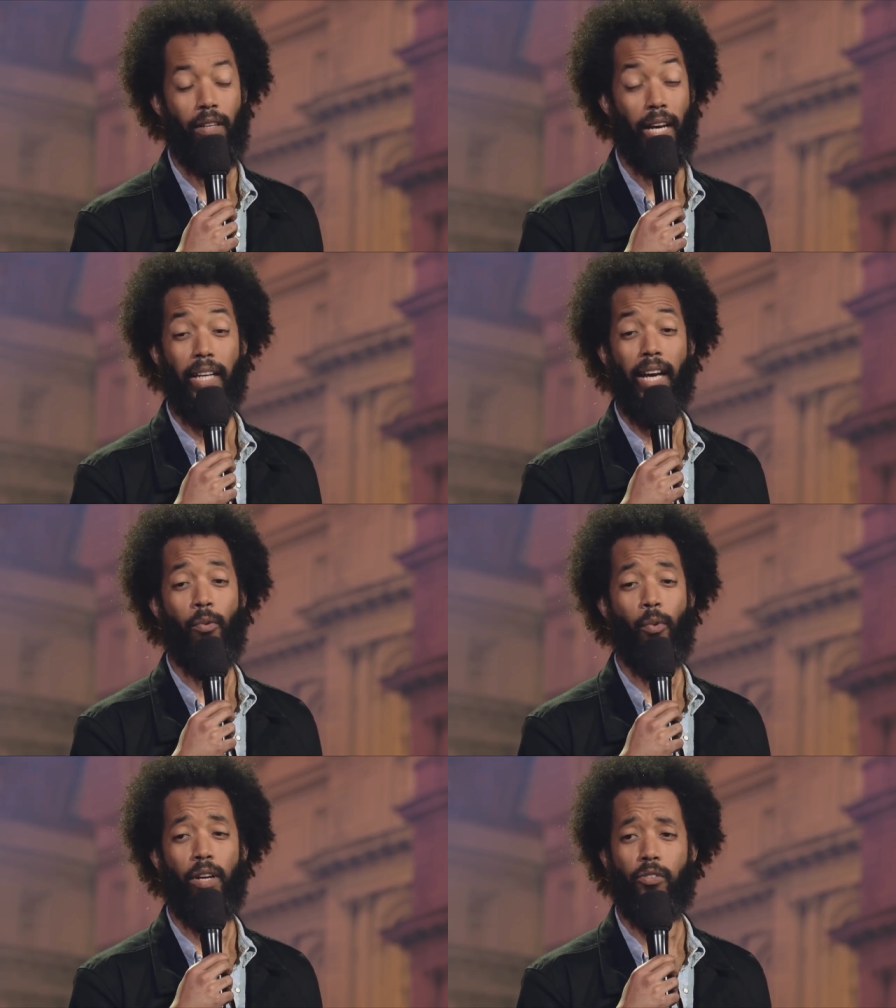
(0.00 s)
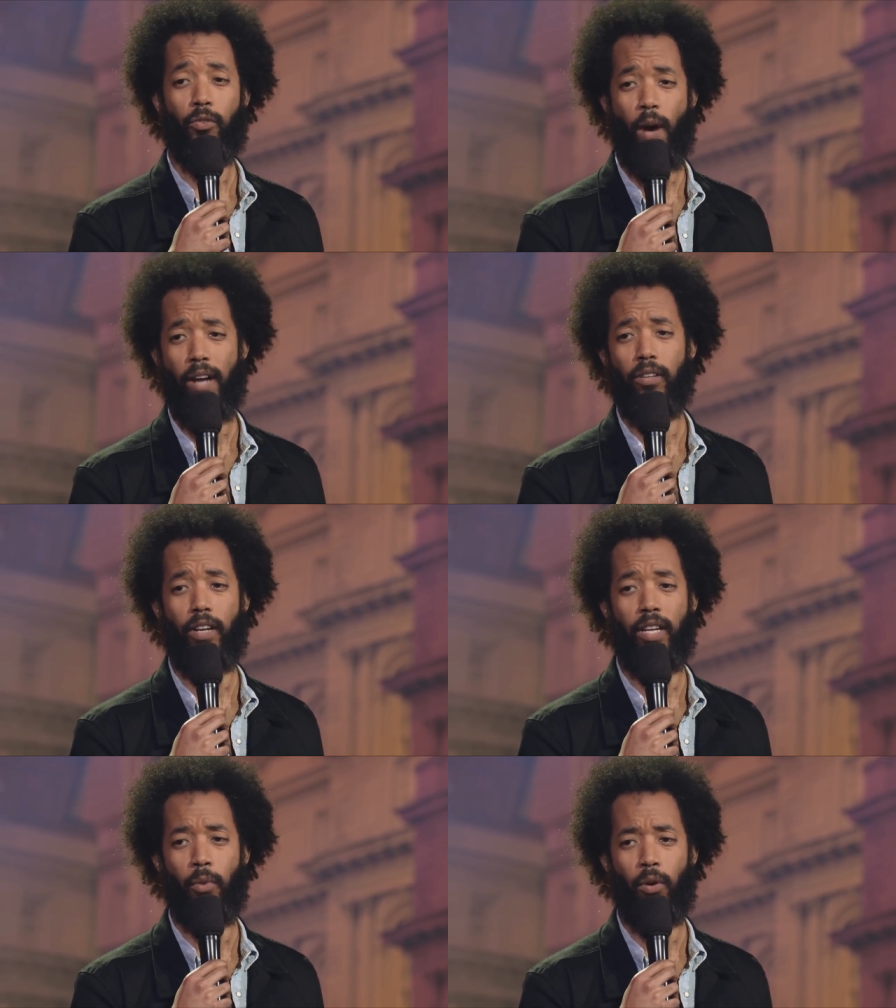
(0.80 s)
Like, I can't wear sweaters
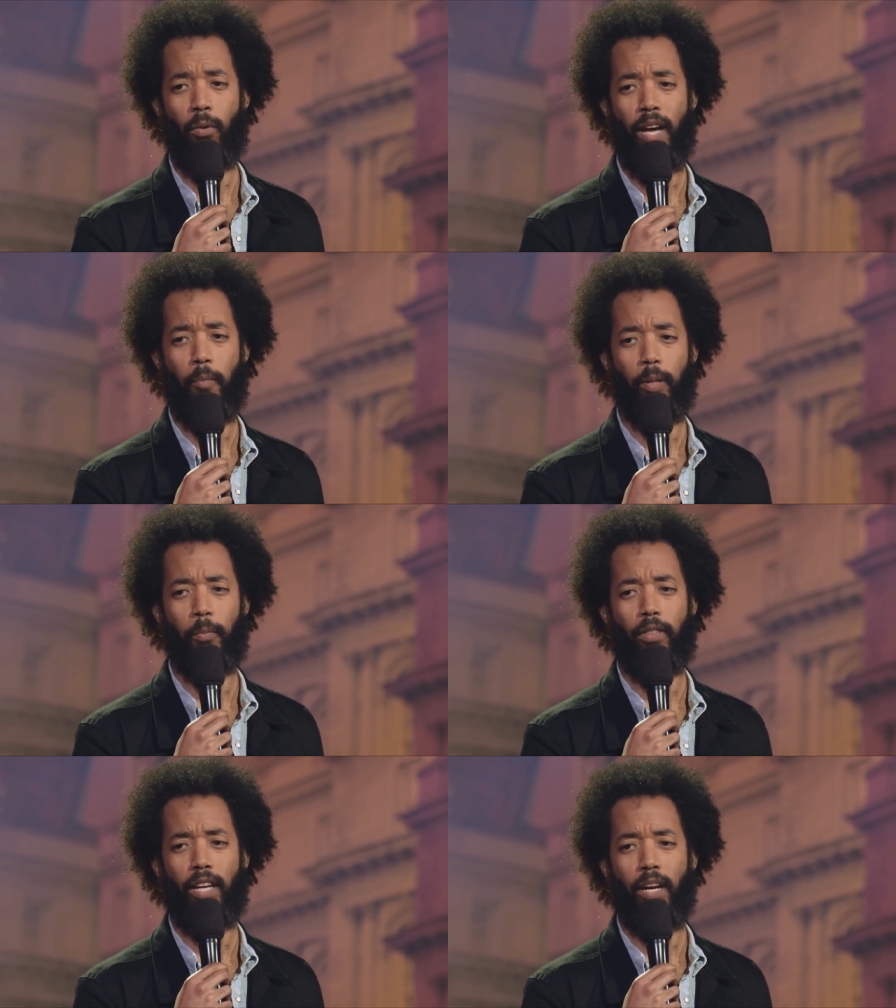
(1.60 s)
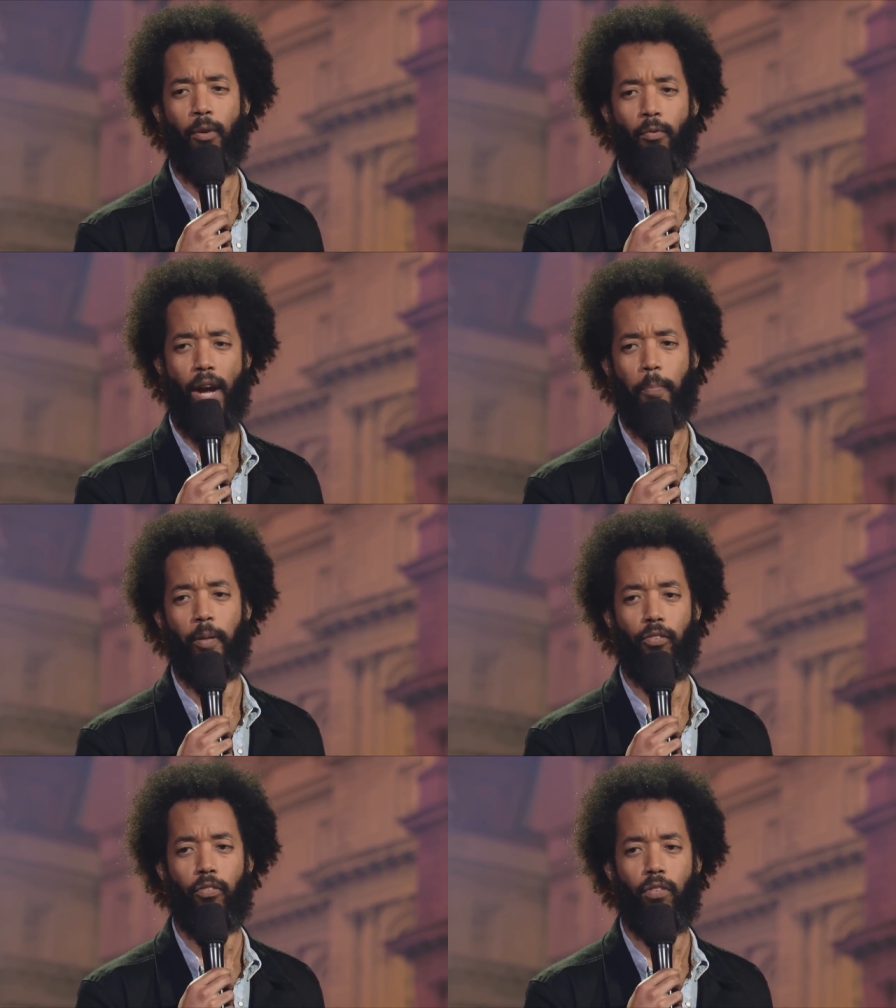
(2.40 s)
anymore without people thinking I'm a
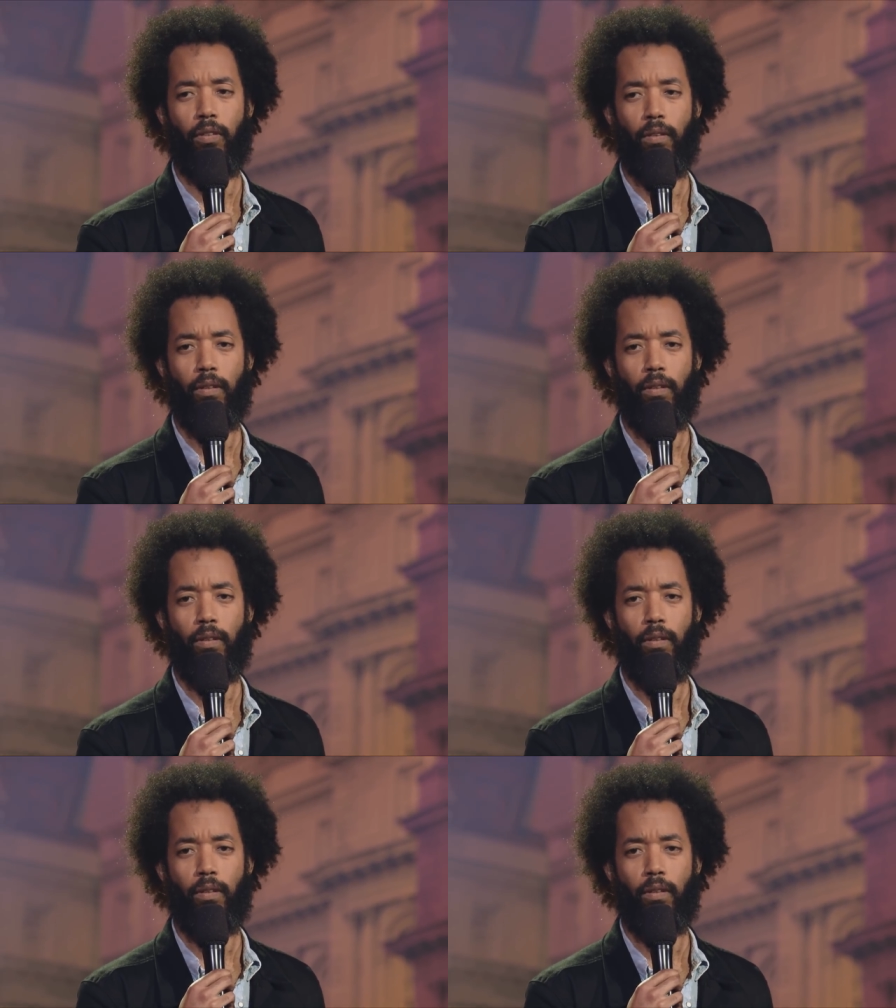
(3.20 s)
rapist.